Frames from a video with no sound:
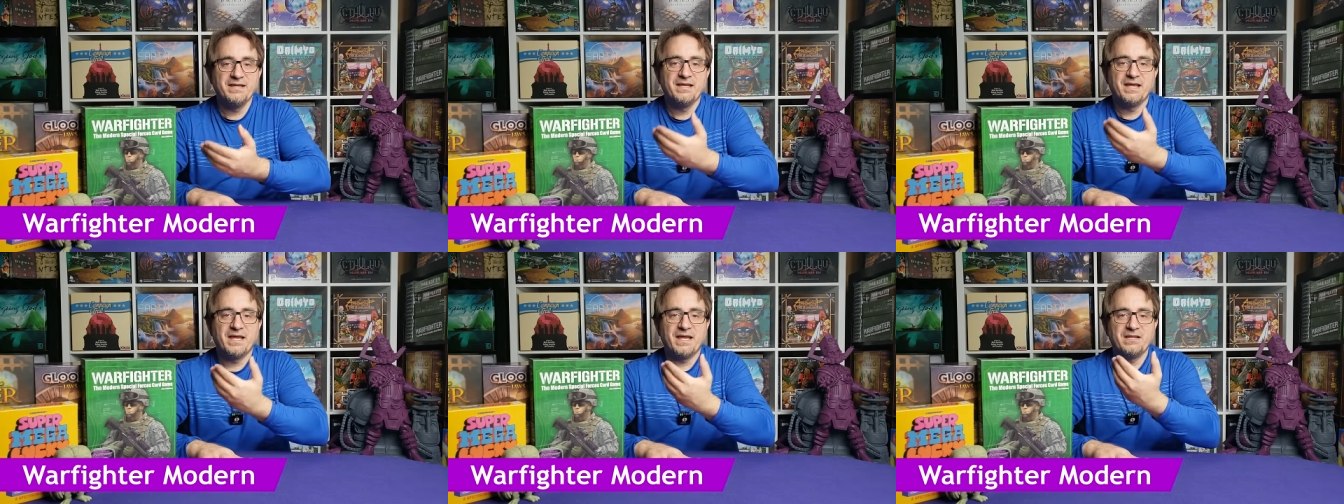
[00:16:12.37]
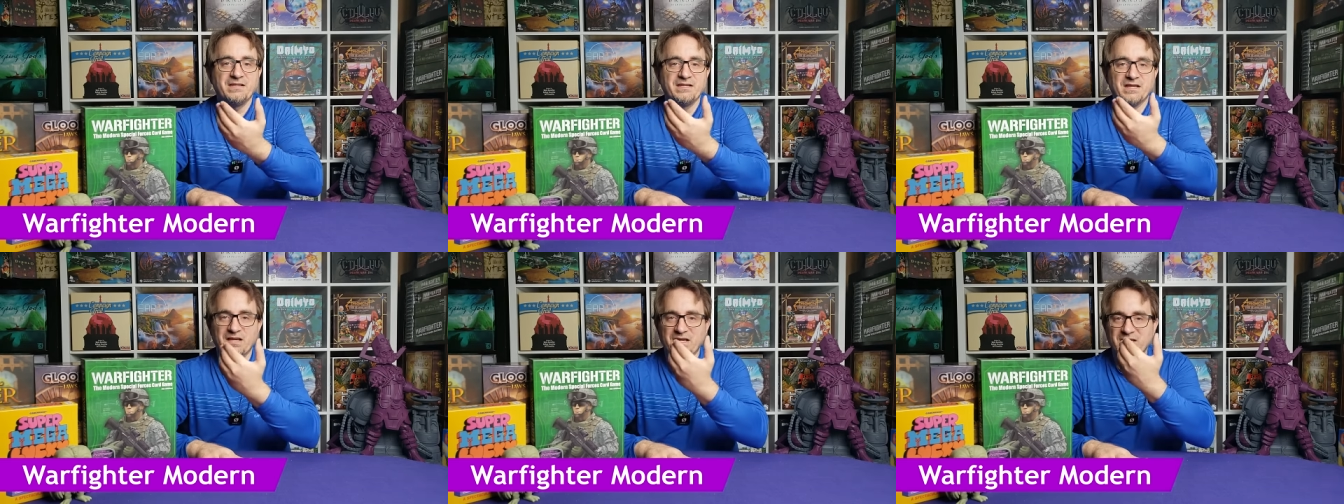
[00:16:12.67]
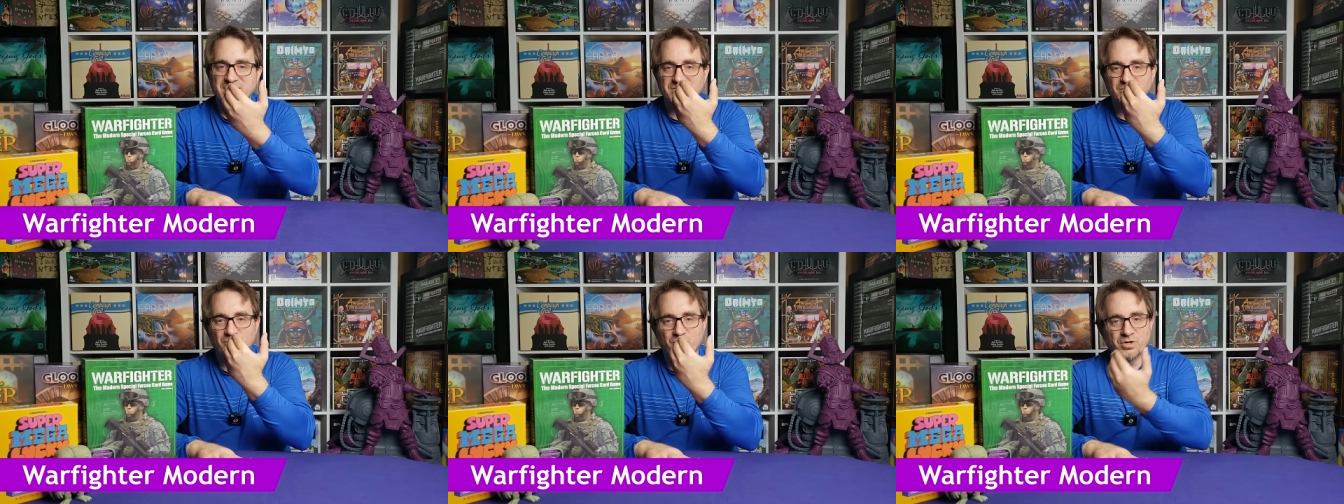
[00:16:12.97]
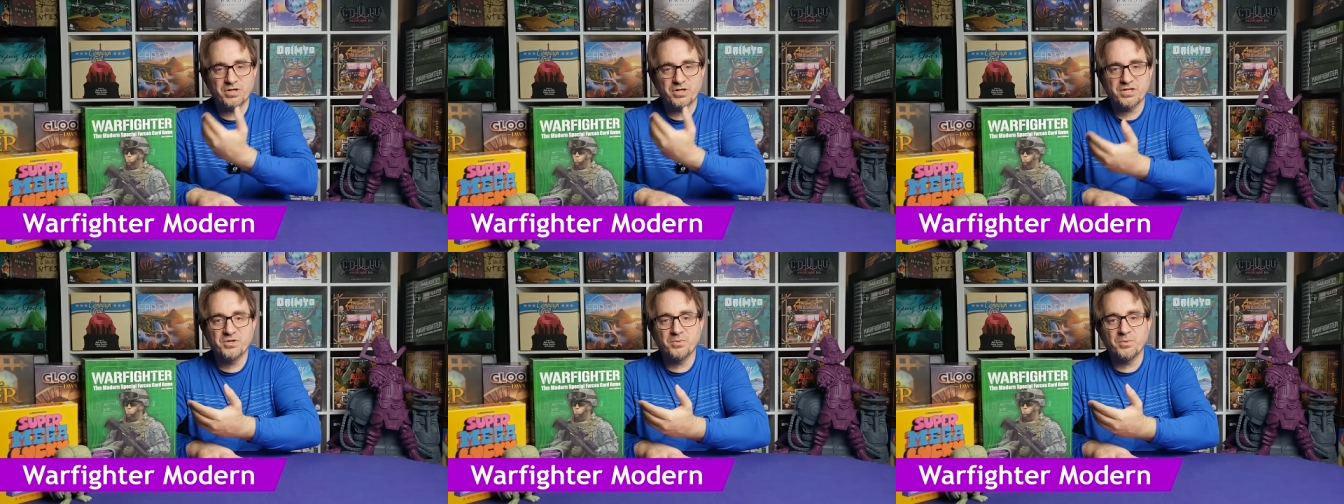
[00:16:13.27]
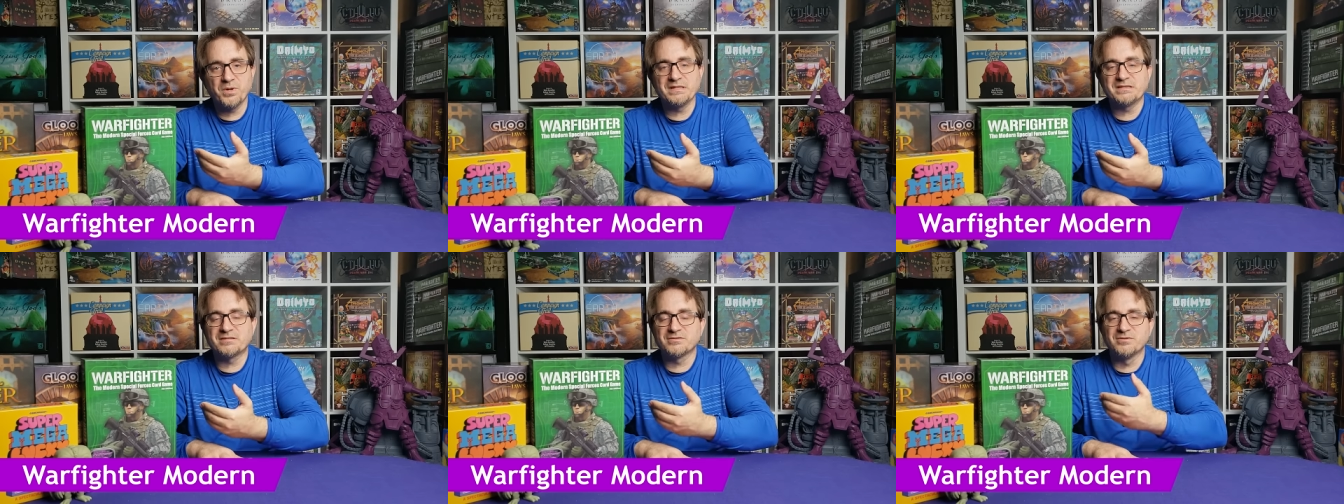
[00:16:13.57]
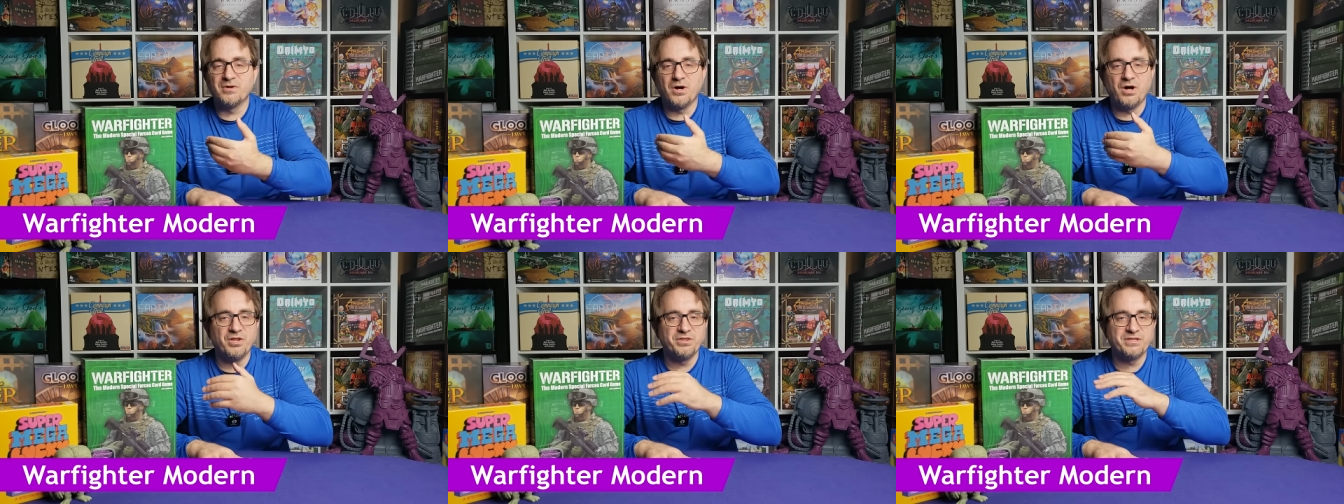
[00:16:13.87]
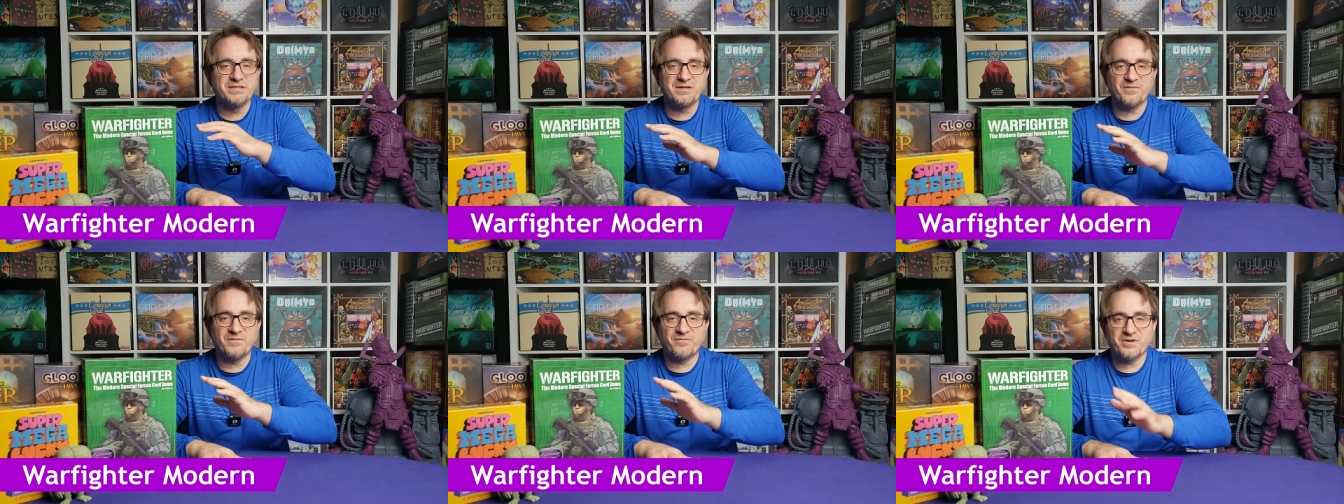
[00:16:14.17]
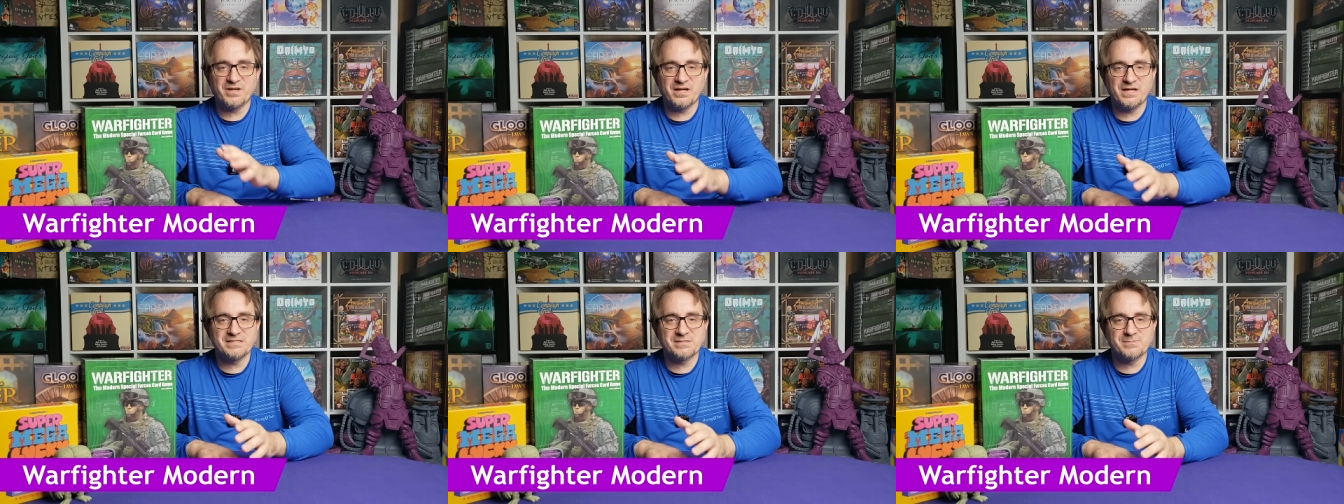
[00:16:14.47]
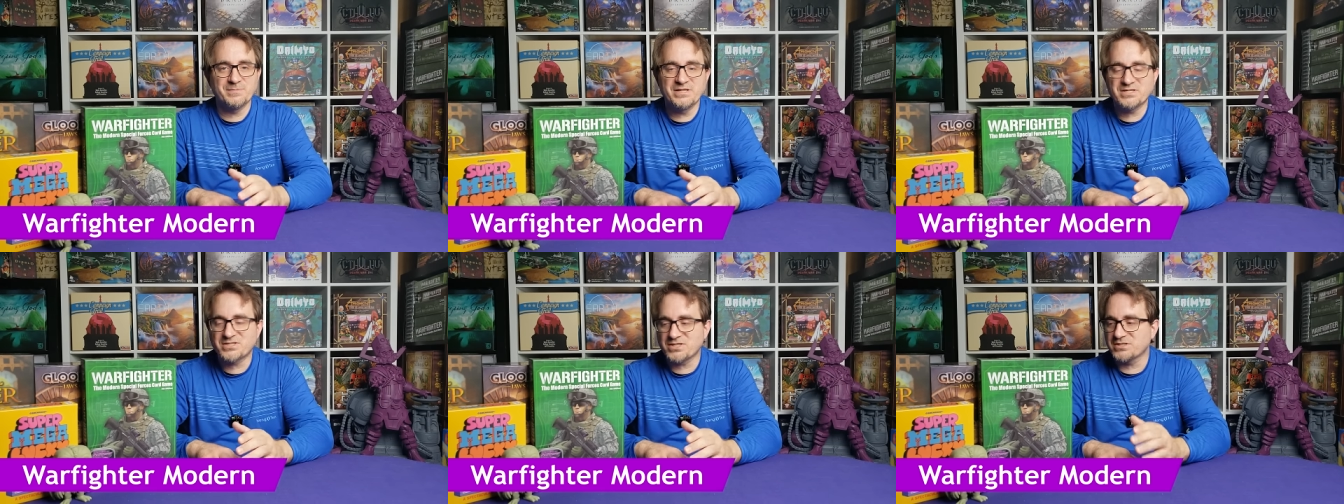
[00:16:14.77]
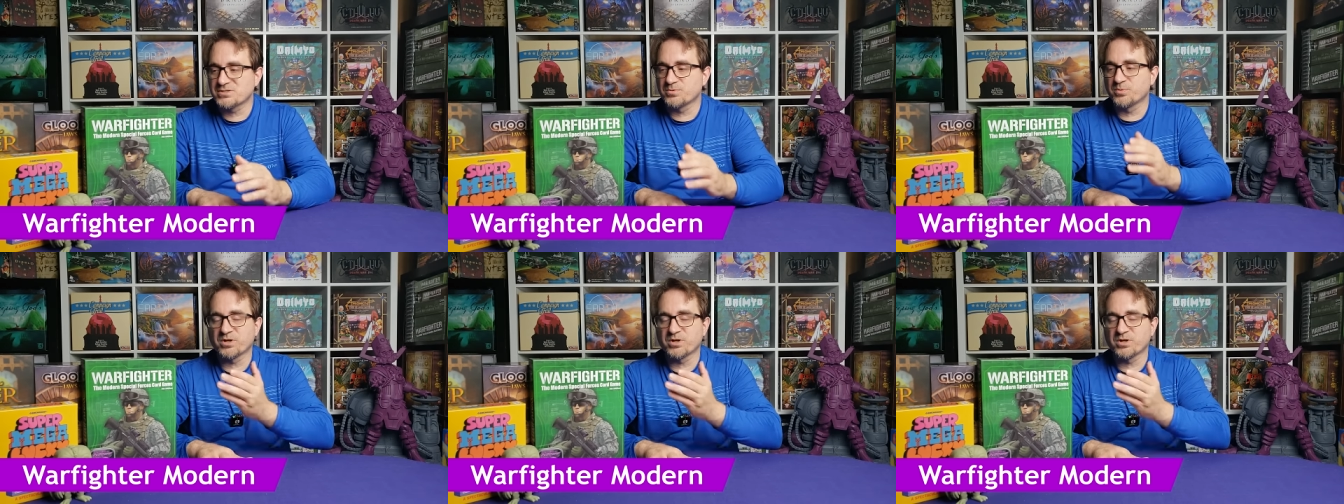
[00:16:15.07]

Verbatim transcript: and and work your way through all the different kinds of missions,